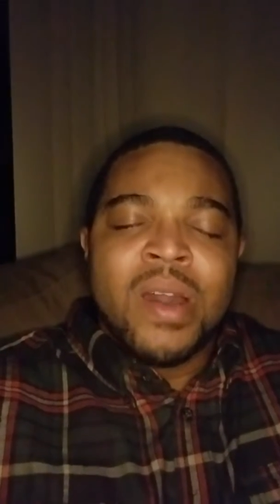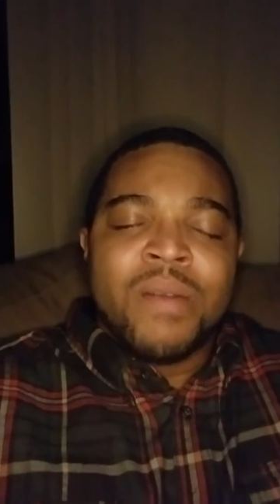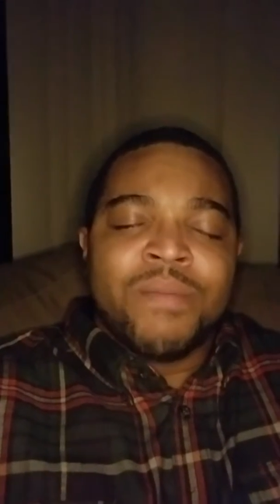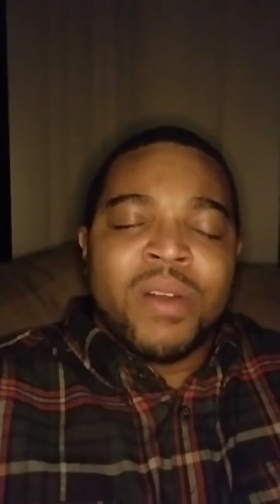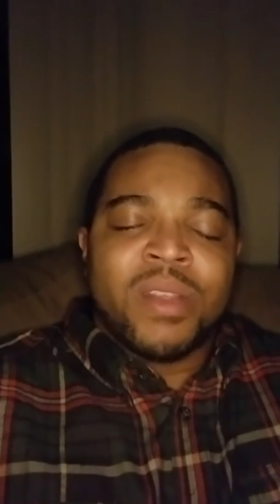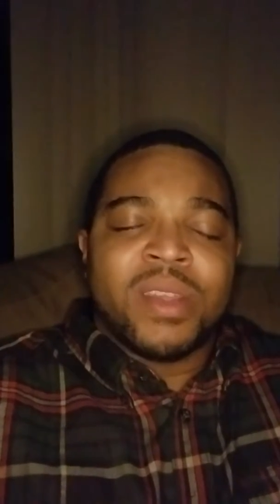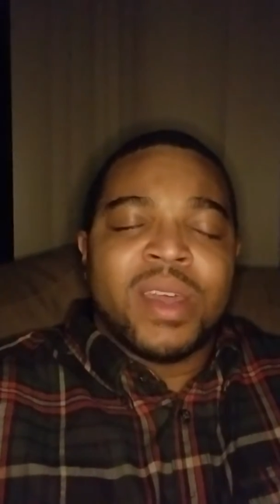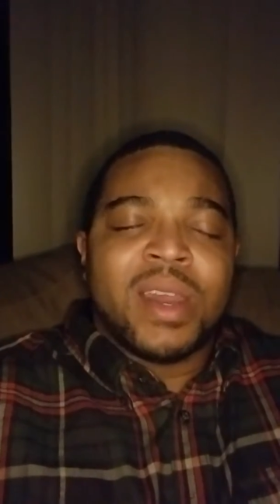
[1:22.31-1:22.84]

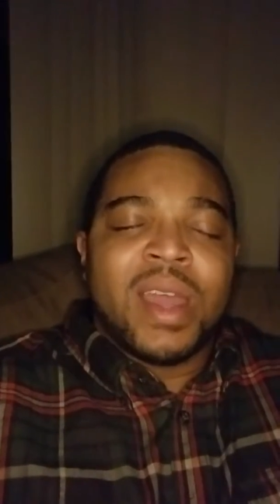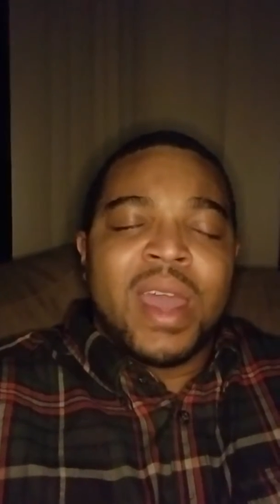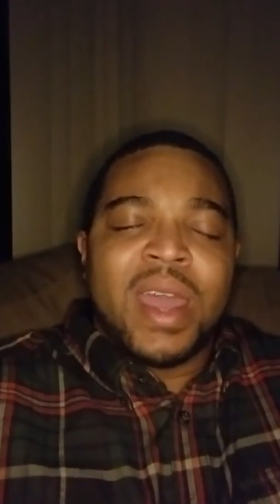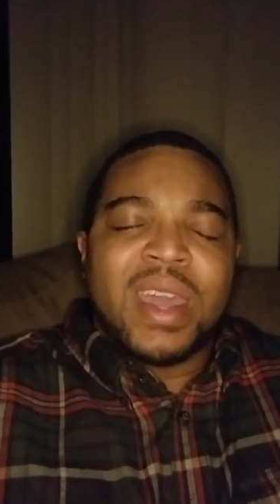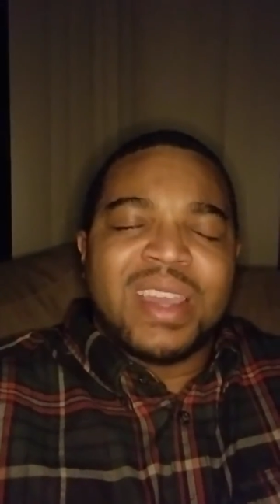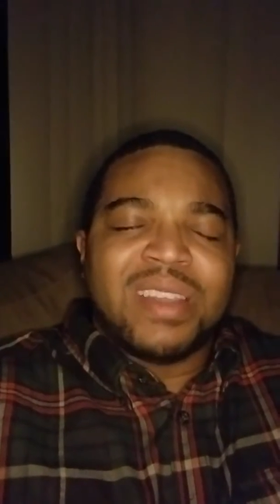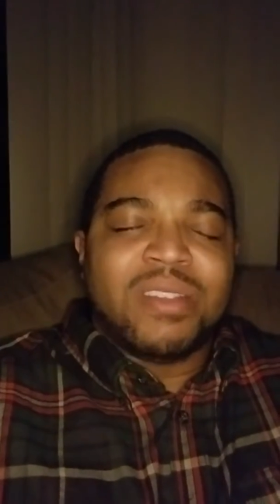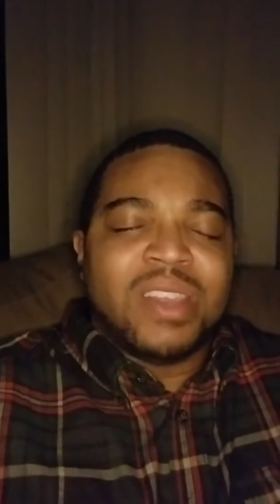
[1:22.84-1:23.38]
Father God, I
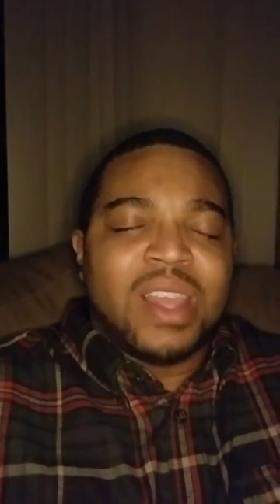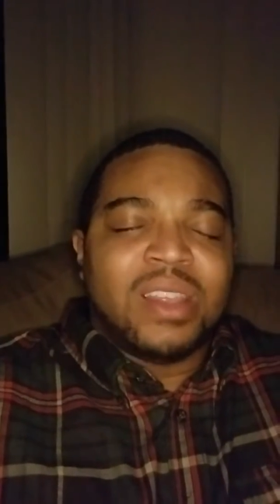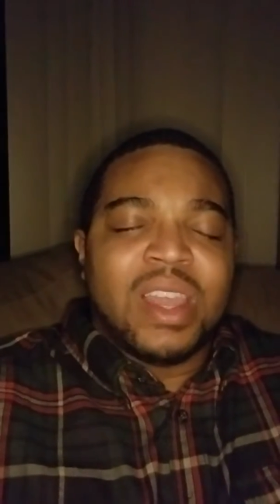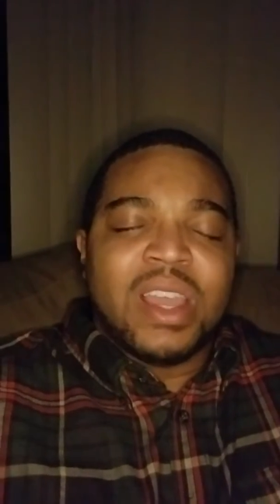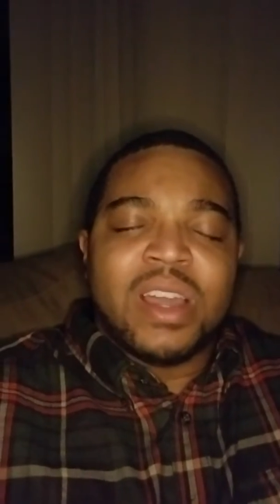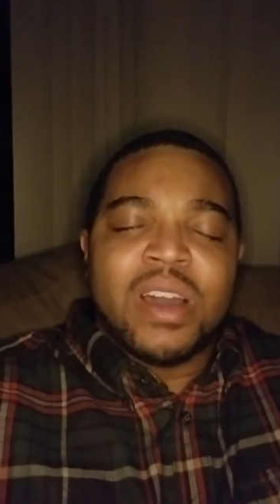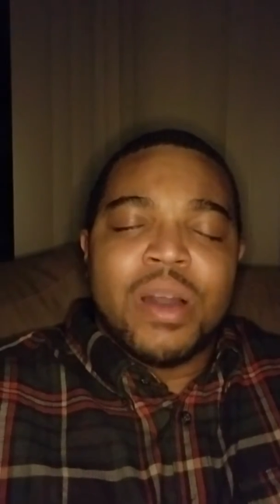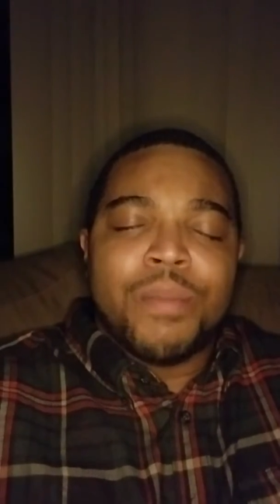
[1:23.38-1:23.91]
ask that they
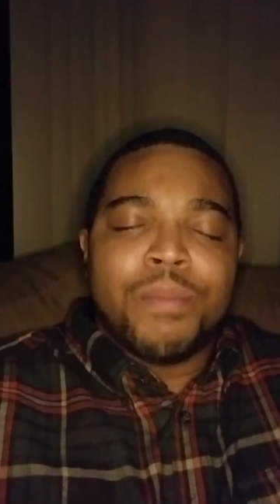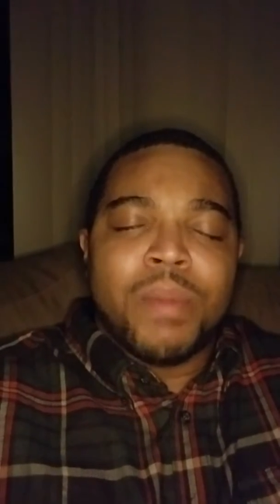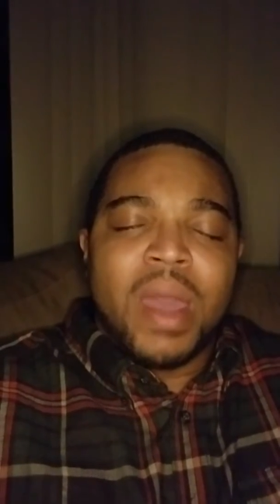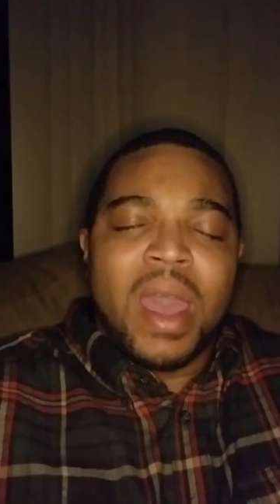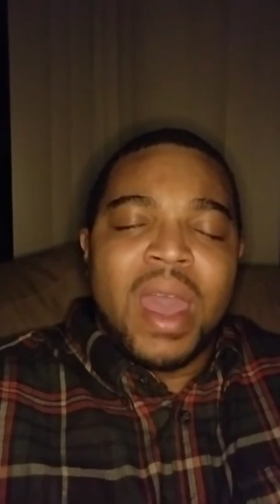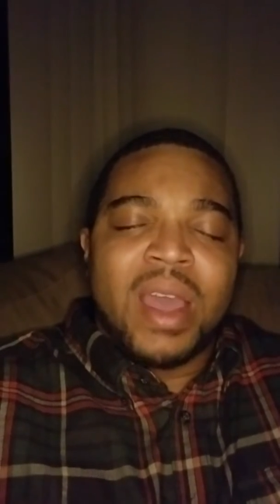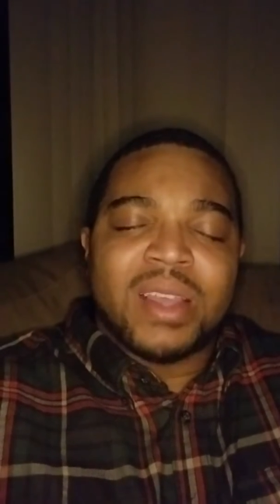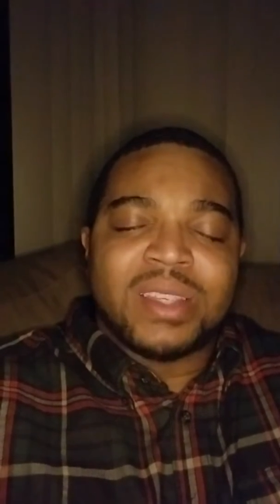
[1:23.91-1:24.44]
come
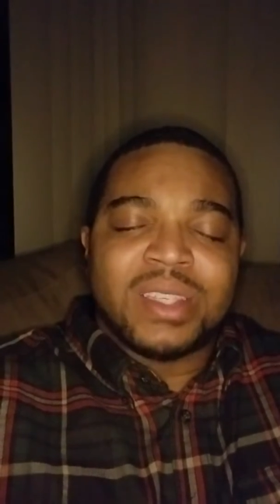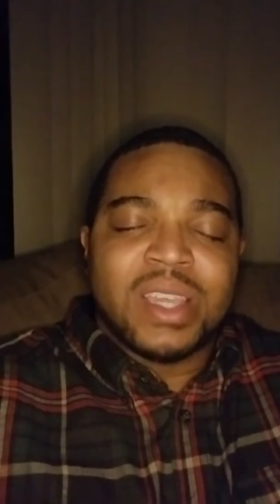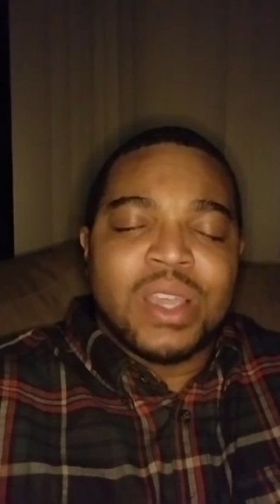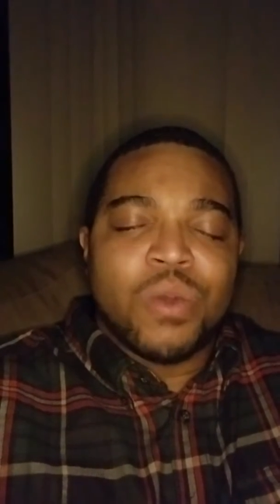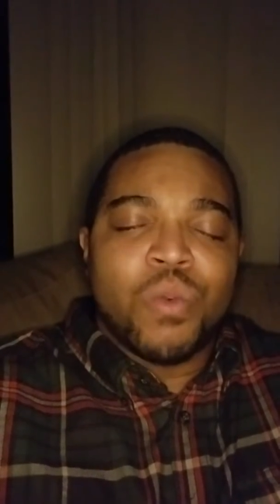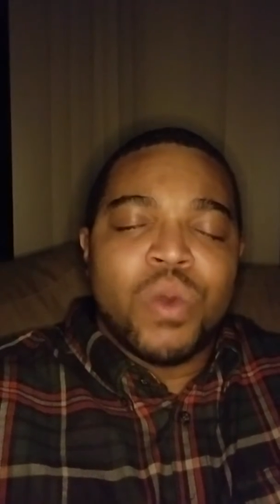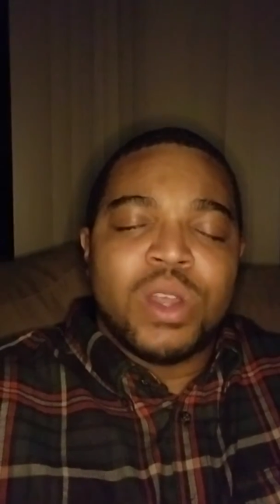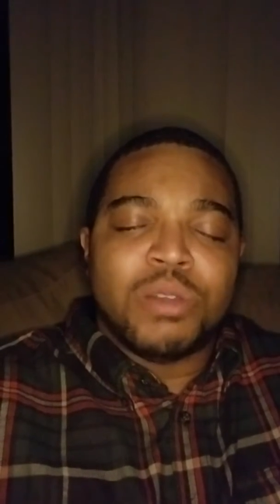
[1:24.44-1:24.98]

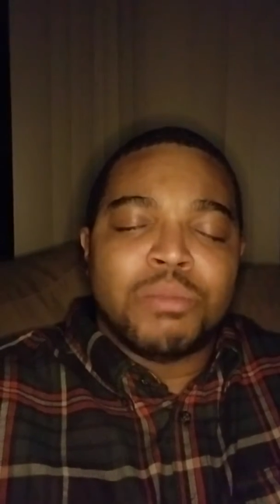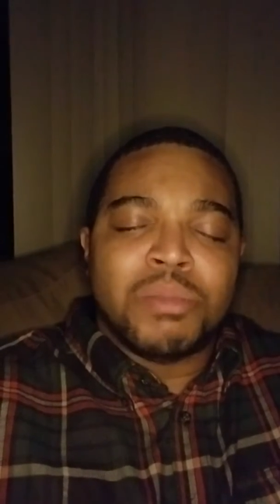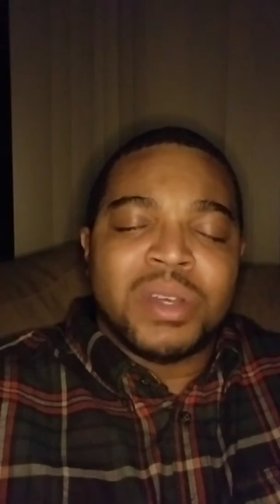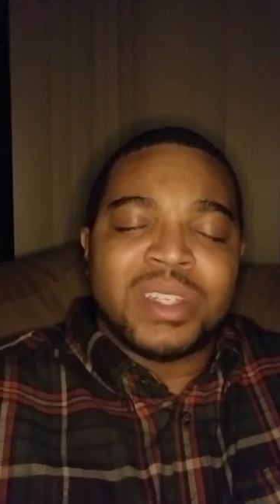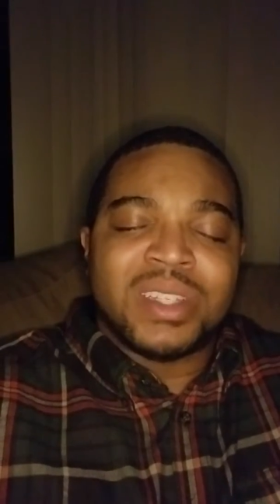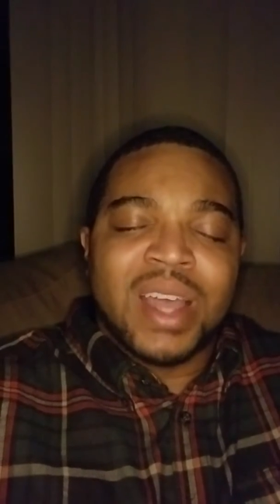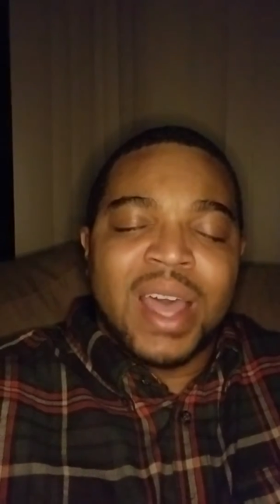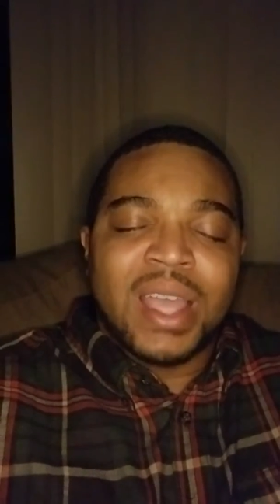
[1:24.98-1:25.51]
asking, What
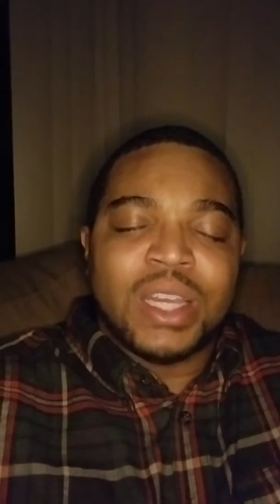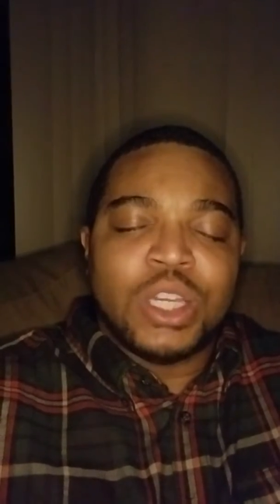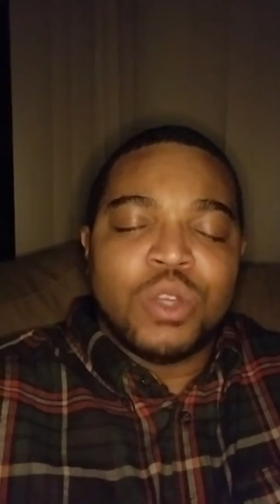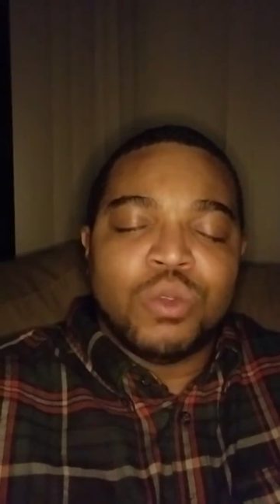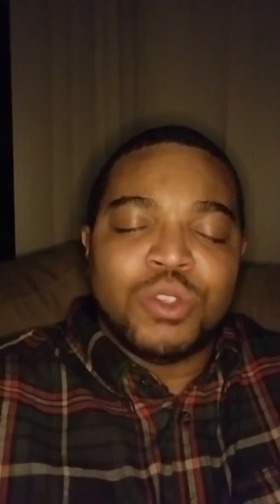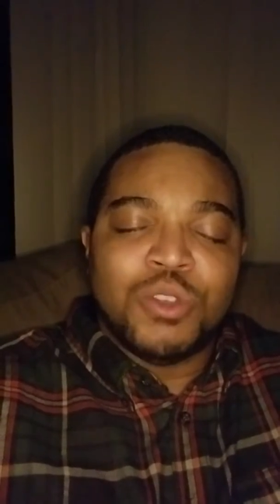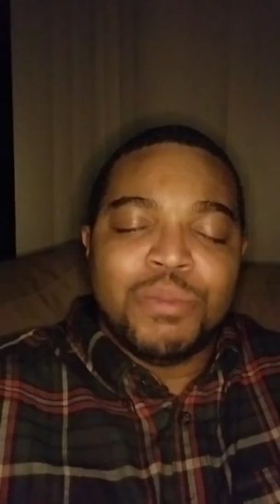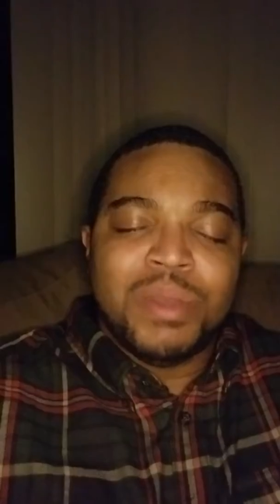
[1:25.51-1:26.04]
must I do
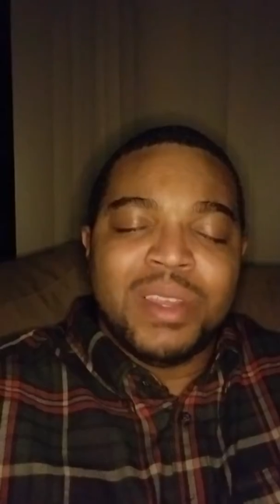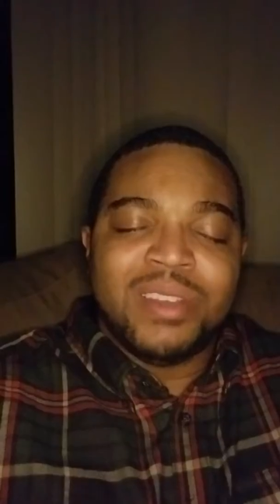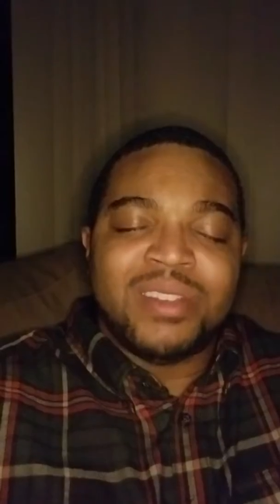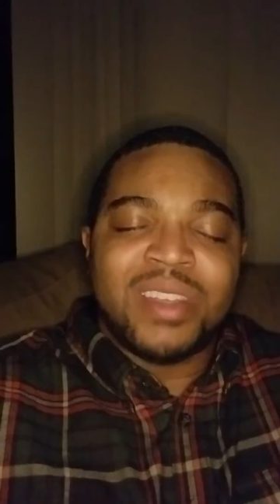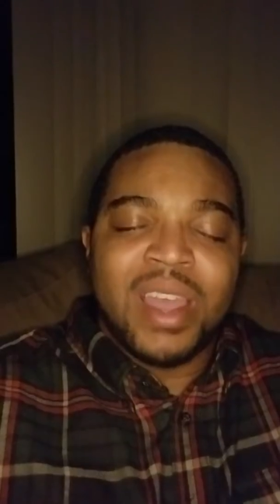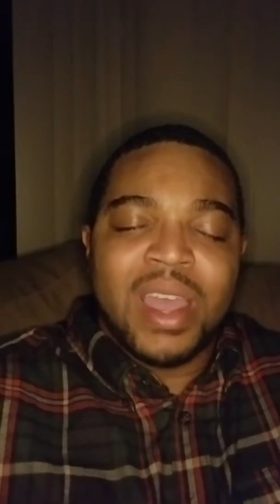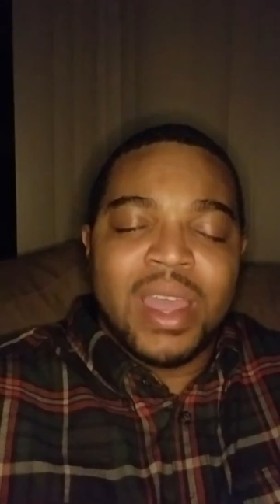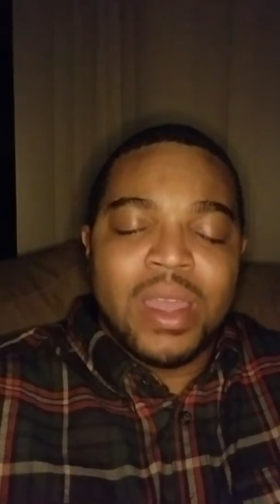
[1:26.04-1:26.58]
to be
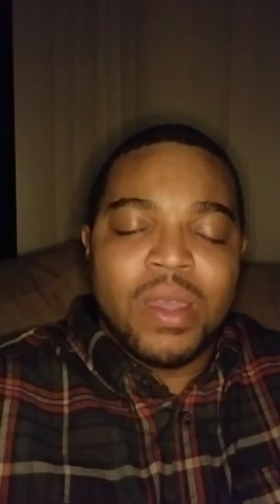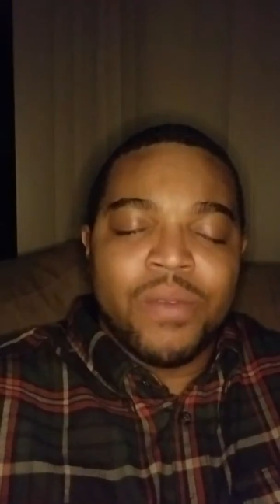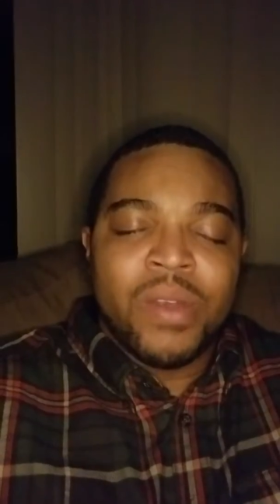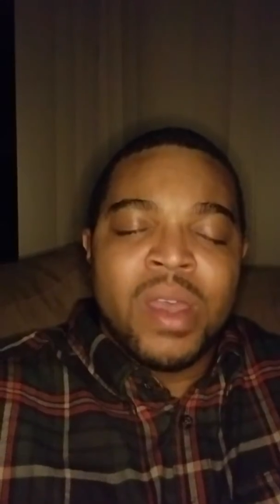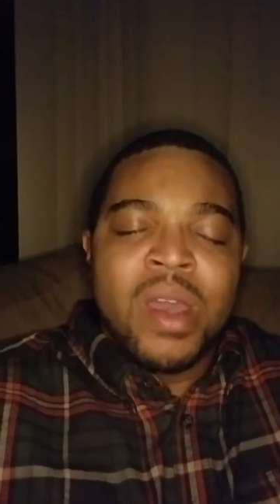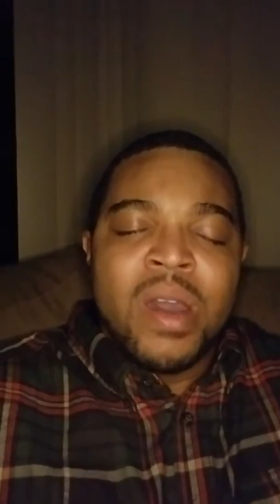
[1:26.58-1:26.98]
saved?